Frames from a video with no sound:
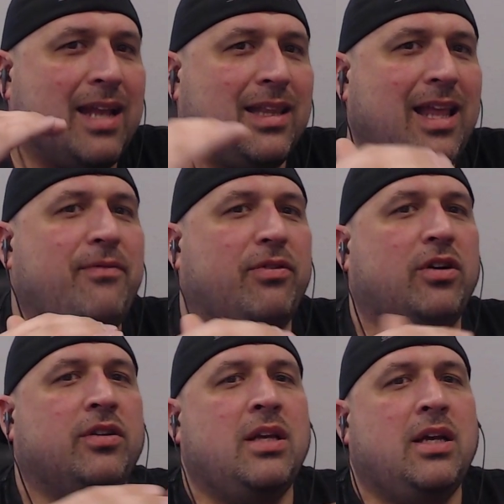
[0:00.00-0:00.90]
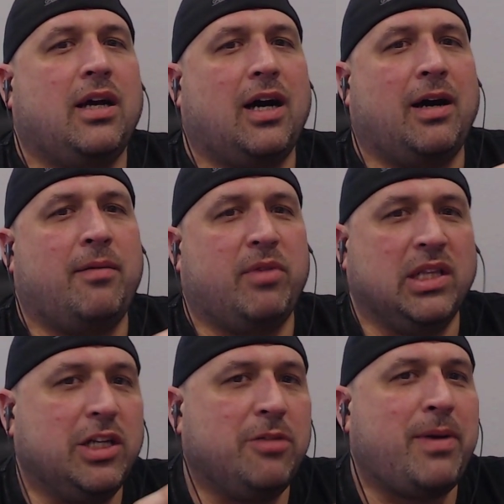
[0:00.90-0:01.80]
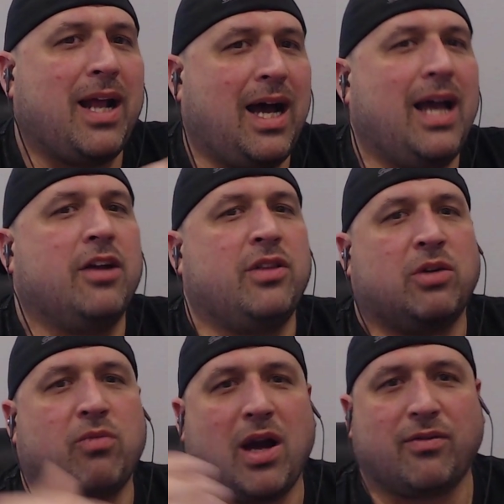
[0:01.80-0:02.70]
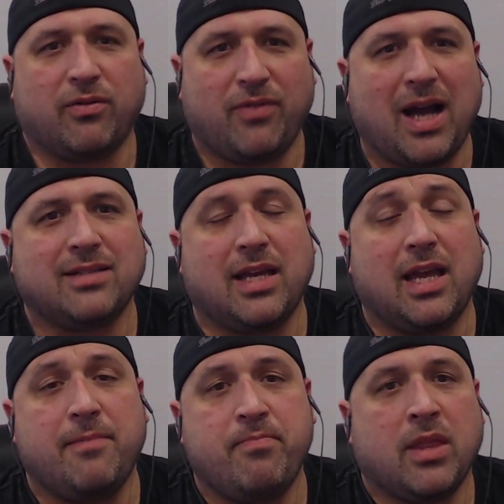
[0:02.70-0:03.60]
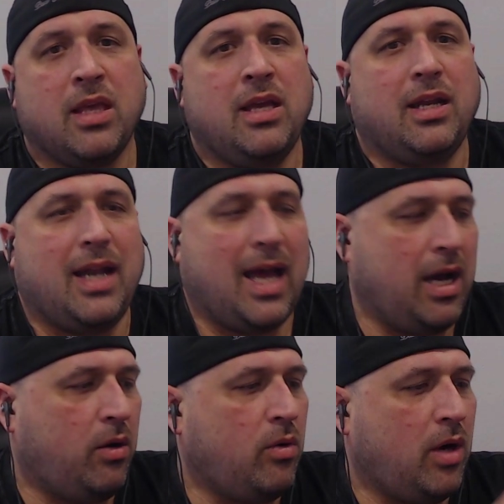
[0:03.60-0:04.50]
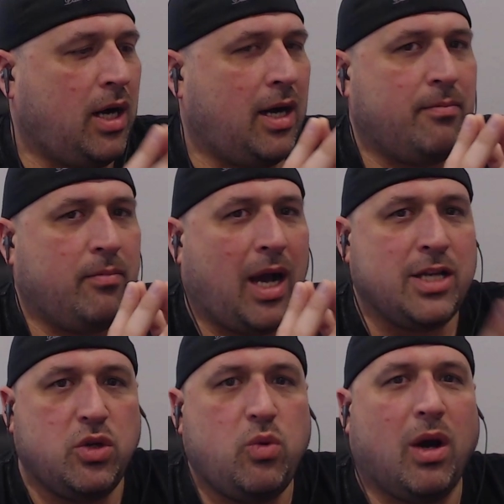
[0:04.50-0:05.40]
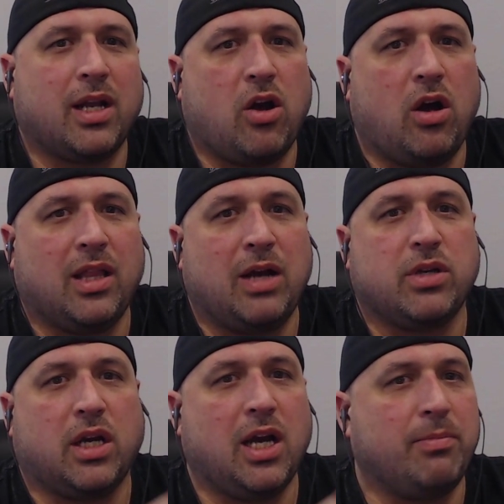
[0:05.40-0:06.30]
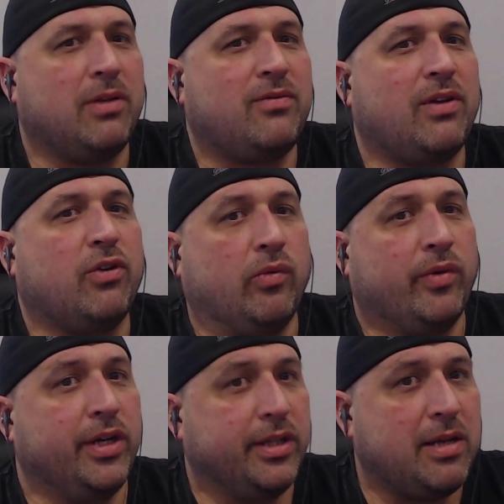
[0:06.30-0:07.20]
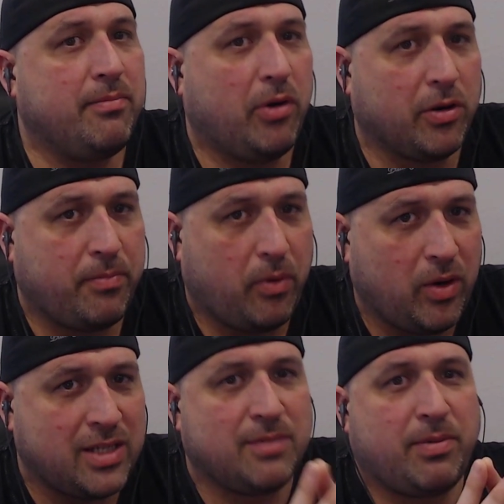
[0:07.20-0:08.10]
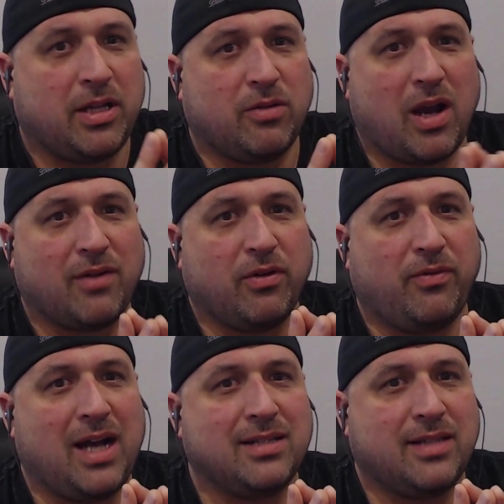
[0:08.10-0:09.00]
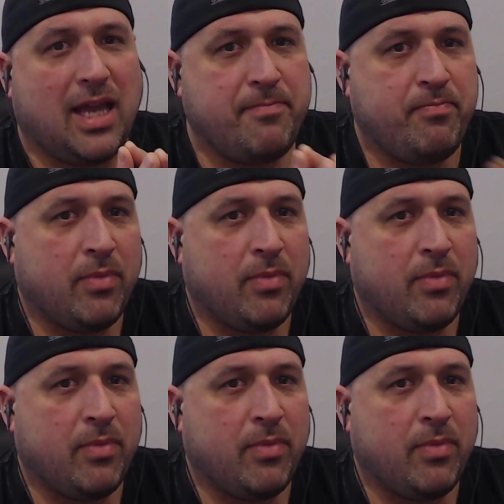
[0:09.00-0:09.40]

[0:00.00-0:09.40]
level a little bit higher than the Rockford Fosgate. Now, I do want to call out a couple of different really important points about the Rockford Fosgate.